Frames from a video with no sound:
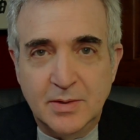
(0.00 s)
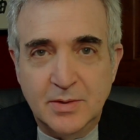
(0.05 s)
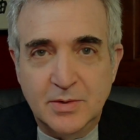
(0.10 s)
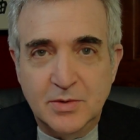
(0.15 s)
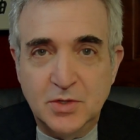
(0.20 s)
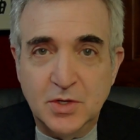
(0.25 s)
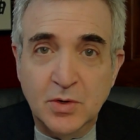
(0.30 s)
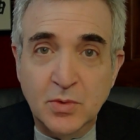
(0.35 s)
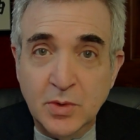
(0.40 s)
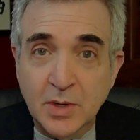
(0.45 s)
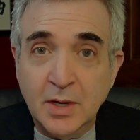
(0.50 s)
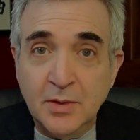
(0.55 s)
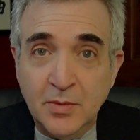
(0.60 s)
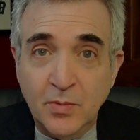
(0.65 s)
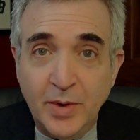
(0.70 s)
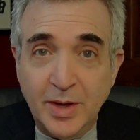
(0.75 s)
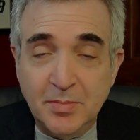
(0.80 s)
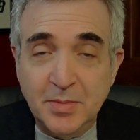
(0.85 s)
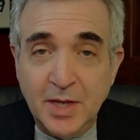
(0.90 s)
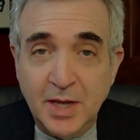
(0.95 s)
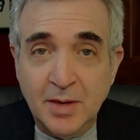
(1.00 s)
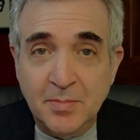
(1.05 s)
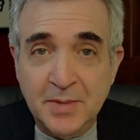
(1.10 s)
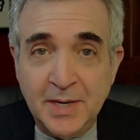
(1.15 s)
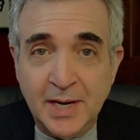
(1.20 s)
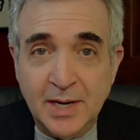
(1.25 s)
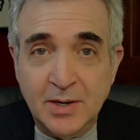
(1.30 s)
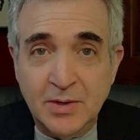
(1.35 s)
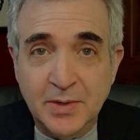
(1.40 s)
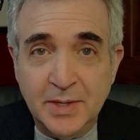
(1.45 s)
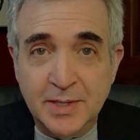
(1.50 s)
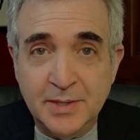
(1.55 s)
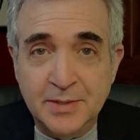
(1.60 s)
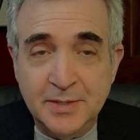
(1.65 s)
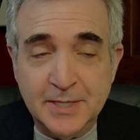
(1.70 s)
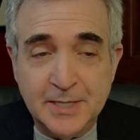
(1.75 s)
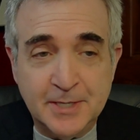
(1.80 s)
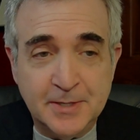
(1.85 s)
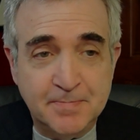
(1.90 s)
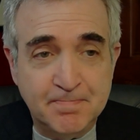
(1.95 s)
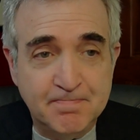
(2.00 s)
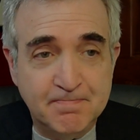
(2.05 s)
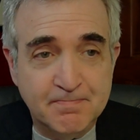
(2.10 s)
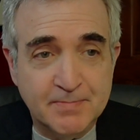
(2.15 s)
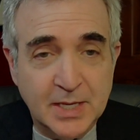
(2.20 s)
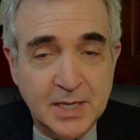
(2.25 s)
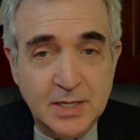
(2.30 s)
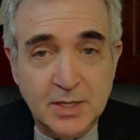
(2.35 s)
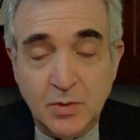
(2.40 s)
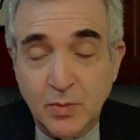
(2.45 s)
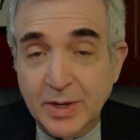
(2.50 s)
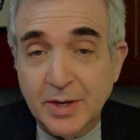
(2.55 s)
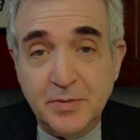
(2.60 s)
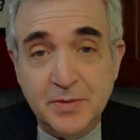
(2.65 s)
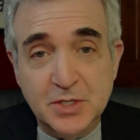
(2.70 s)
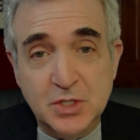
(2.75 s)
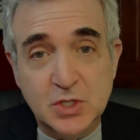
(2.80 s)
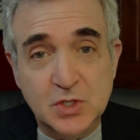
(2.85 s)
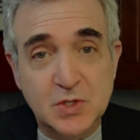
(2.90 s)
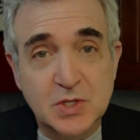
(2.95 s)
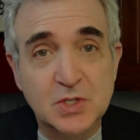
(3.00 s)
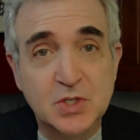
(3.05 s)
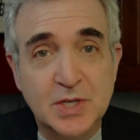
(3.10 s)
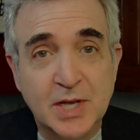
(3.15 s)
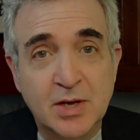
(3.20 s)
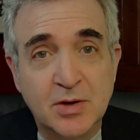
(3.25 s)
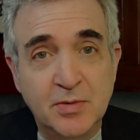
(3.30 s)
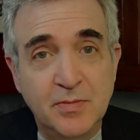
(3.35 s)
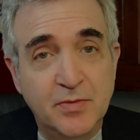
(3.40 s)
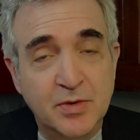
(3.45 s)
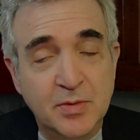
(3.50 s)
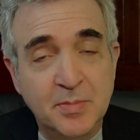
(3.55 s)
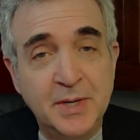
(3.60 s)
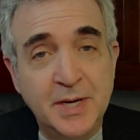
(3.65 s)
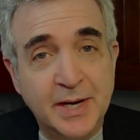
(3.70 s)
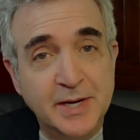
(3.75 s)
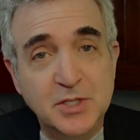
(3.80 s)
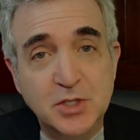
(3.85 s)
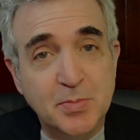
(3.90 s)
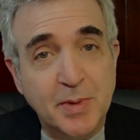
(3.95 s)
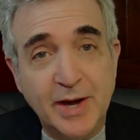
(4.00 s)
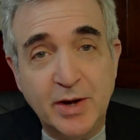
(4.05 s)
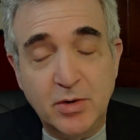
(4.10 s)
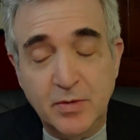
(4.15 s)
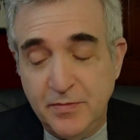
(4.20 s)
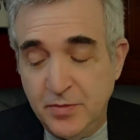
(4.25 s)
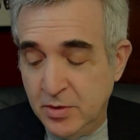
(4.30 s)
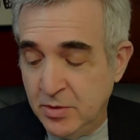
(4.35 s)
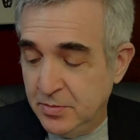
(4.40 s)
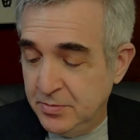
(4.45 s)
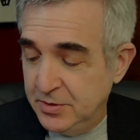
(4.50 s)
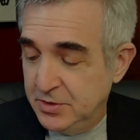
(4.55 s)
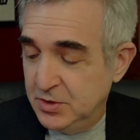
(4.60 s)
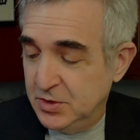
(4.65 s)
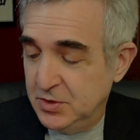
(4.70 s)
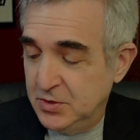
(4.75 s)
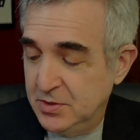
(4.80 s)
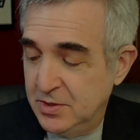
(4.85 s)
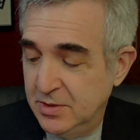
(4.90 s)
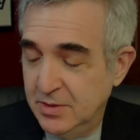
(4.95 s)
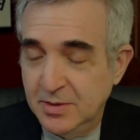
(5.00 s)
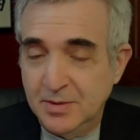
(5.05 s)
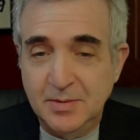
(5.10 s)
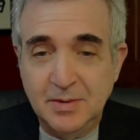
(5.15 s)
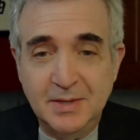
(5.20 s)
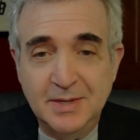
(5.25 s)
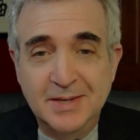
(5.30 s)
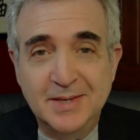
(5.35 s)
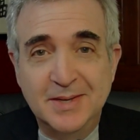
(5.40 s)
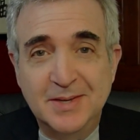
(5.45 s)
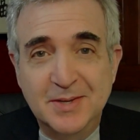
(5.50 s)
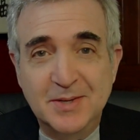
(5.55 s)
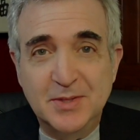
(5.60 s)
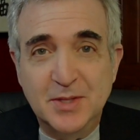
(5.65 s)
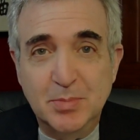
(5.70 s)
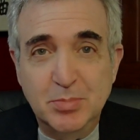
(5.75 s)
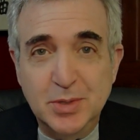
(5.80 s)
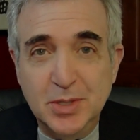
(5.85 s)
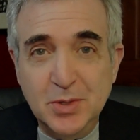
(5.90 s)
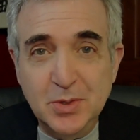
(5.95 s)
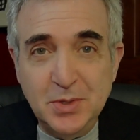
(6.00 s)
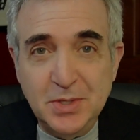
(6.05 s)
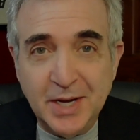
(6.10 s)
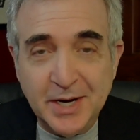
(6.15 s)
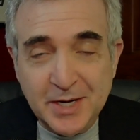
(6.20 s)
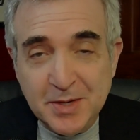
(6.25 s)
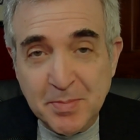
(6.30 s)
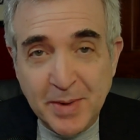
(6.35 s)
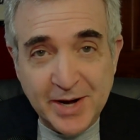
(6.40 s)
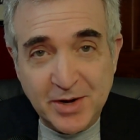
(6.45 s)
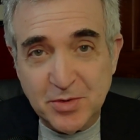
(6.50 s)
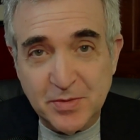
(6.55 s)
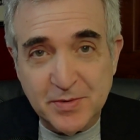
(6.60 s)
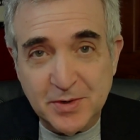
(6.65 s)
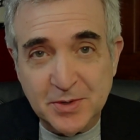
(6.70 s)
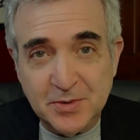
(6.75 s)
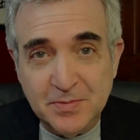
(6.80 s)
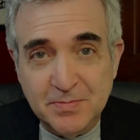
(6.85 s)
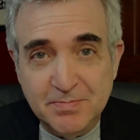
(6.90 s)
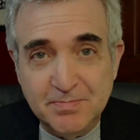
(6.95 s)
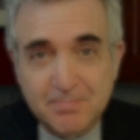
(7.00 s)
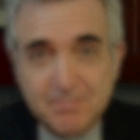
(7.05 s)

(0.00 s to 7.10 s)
So we're on the webcam now, and um, well, this is the sound from a nice microphone. This is the the Blue Yeti microphone,